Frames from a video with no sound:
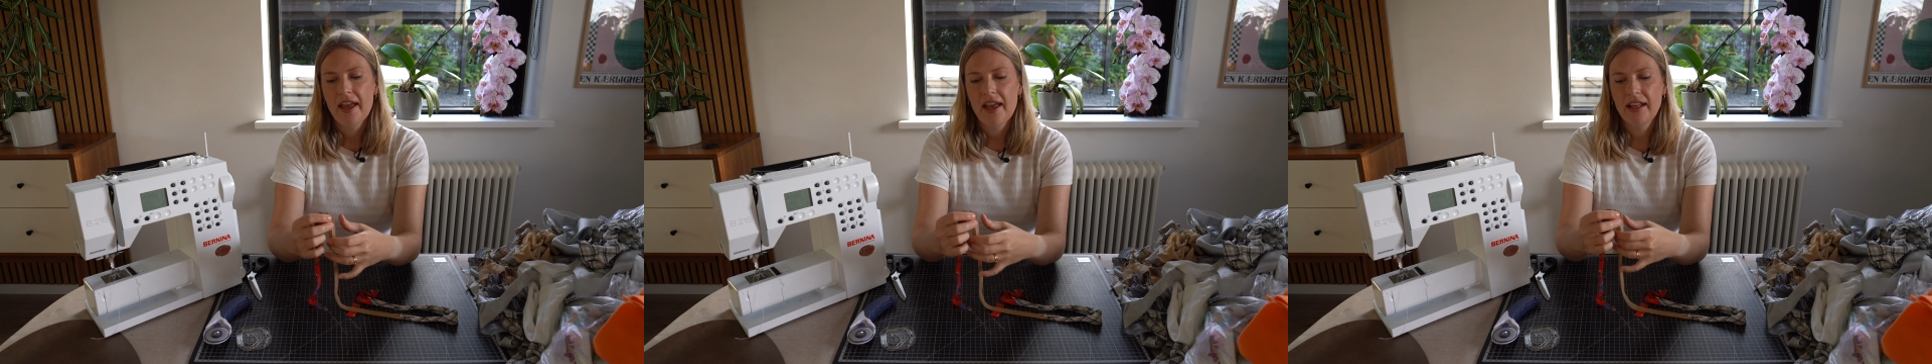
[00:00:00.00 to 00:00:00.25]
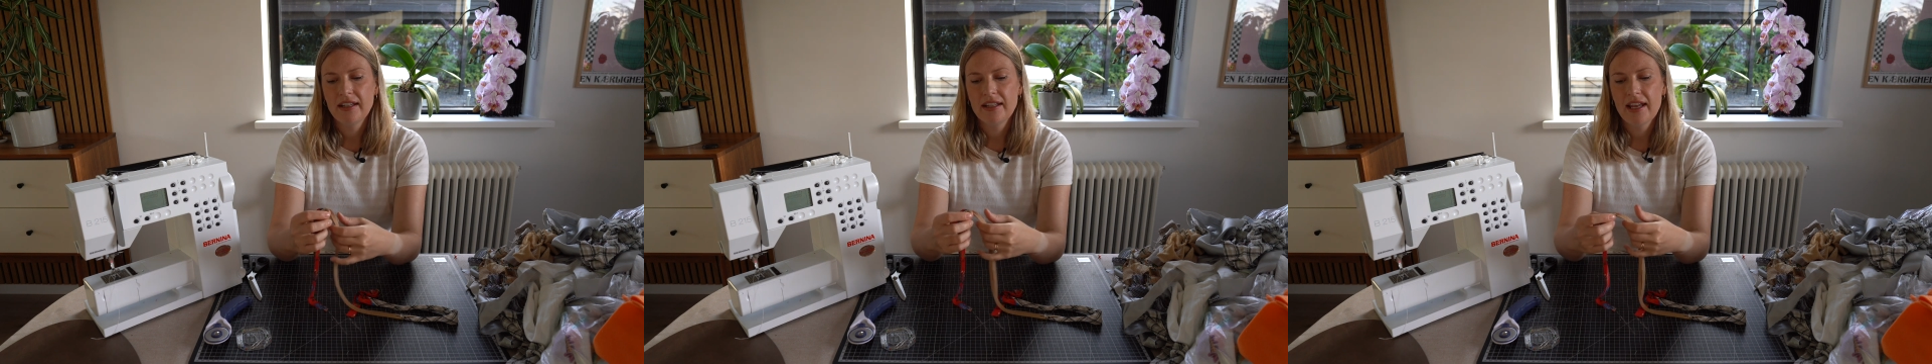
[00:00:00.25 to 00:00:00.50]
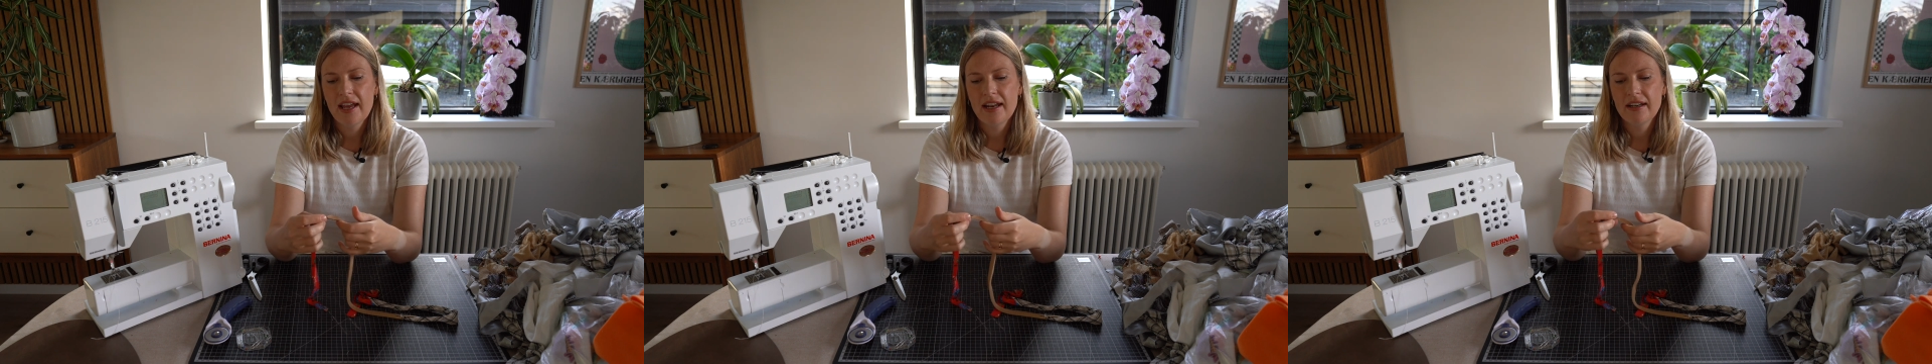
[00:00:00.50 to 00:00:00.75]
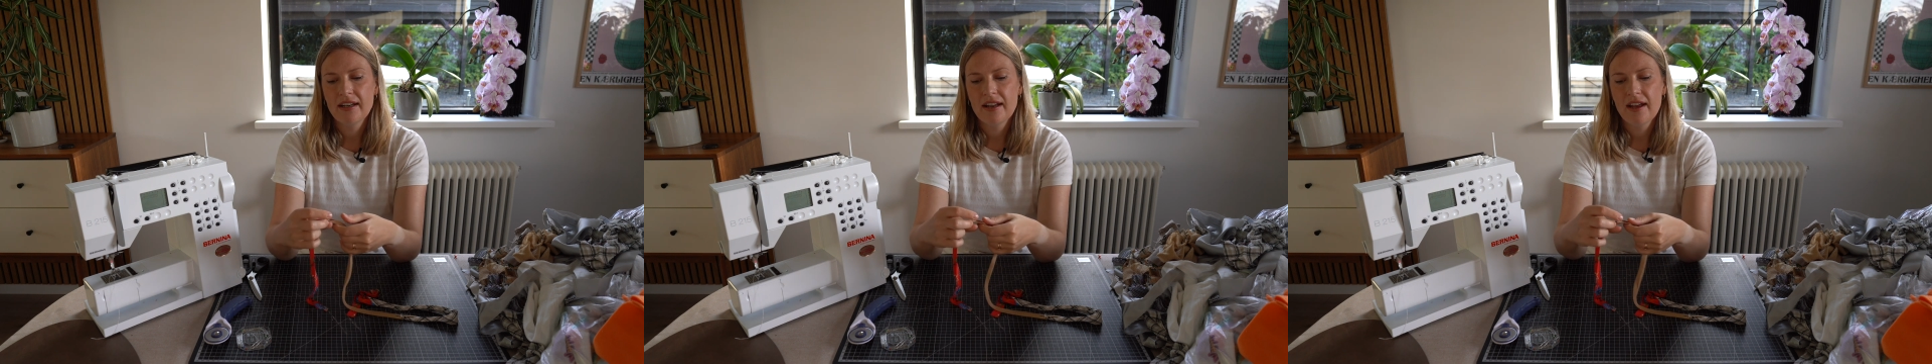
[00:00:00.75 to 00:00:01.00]
and
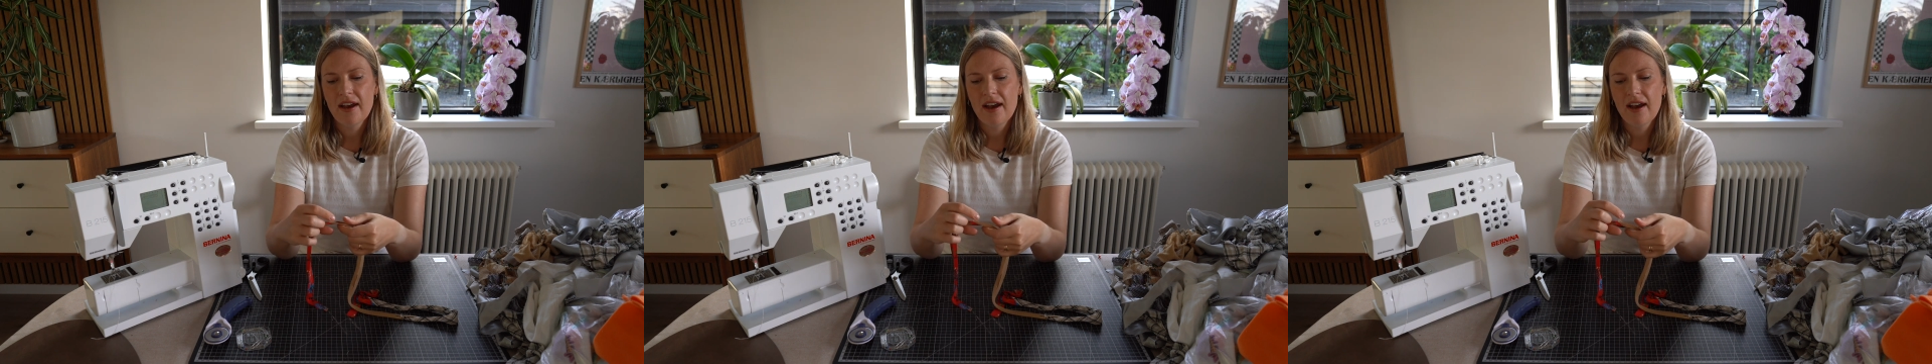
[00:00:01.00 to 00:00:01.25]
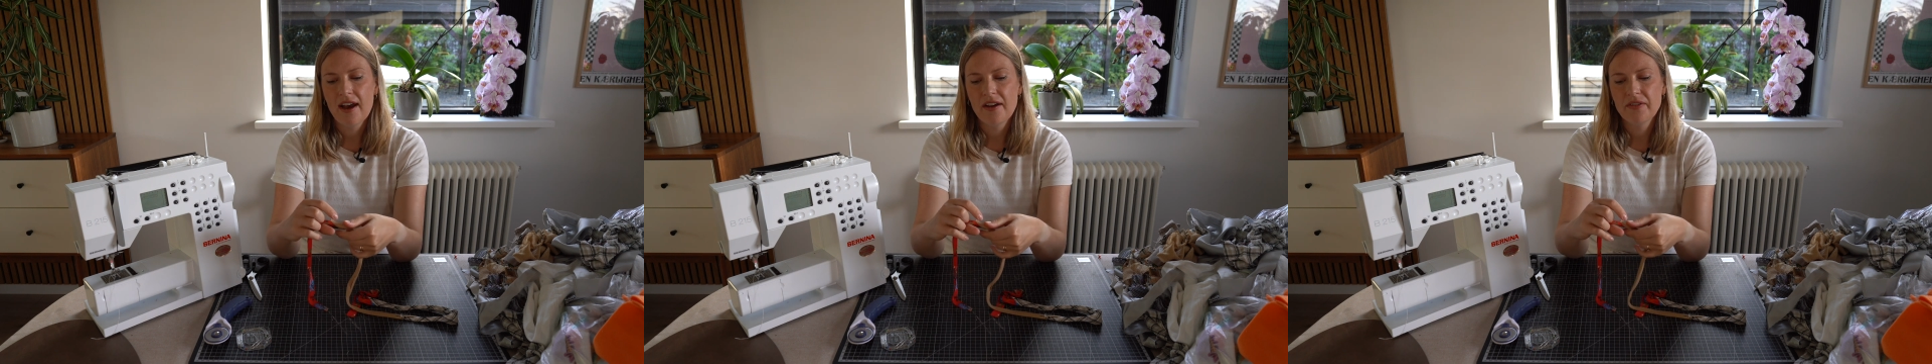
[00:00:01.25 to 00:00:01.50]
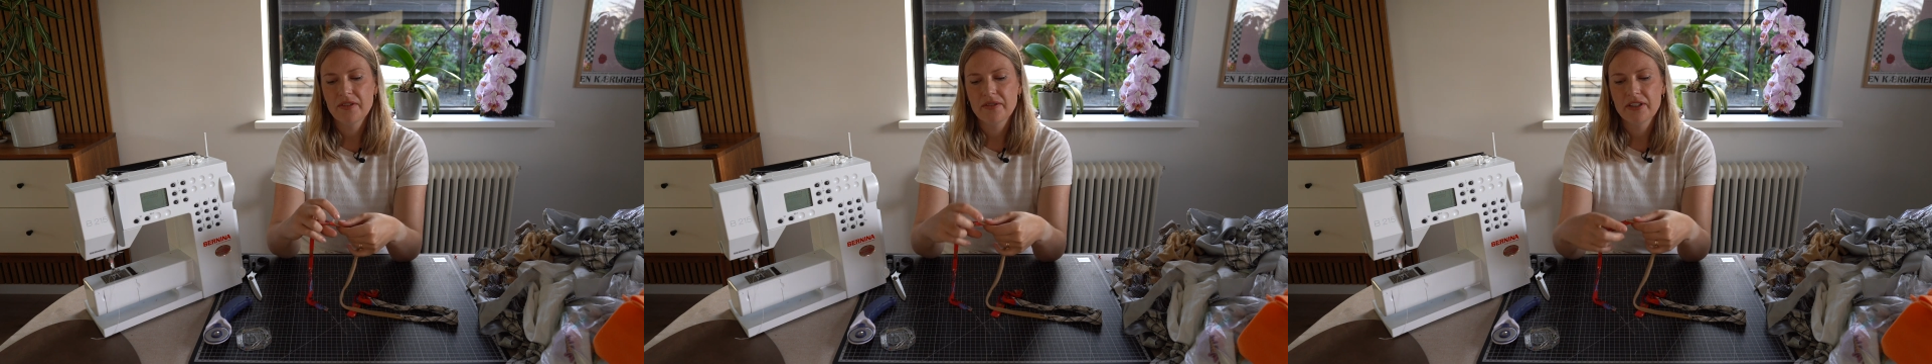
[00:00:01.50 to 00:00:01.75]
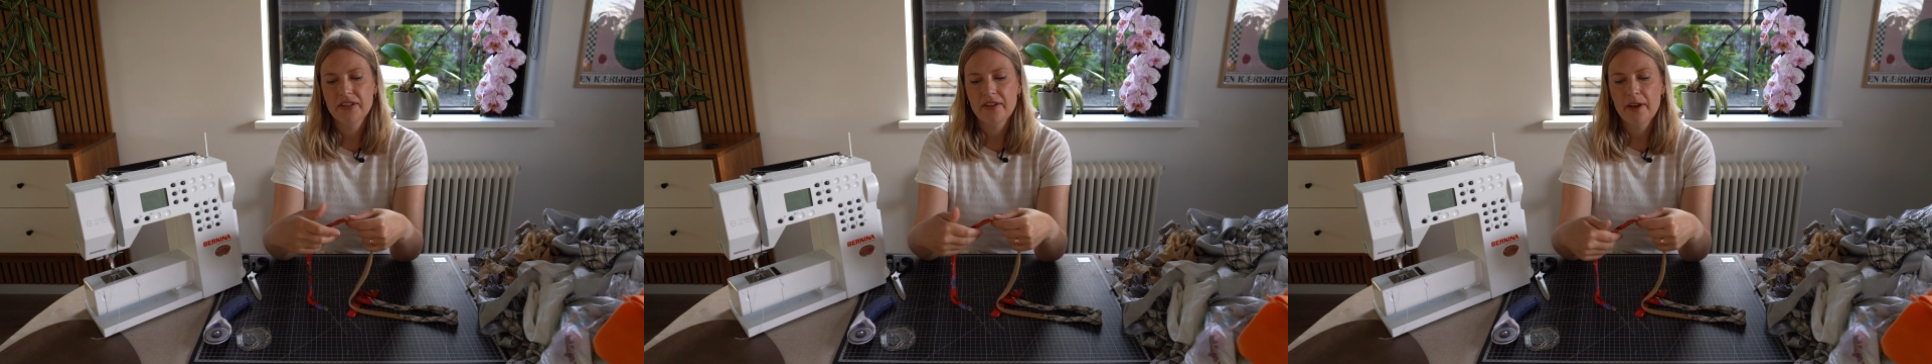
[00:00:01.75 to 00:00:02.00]
then afterwards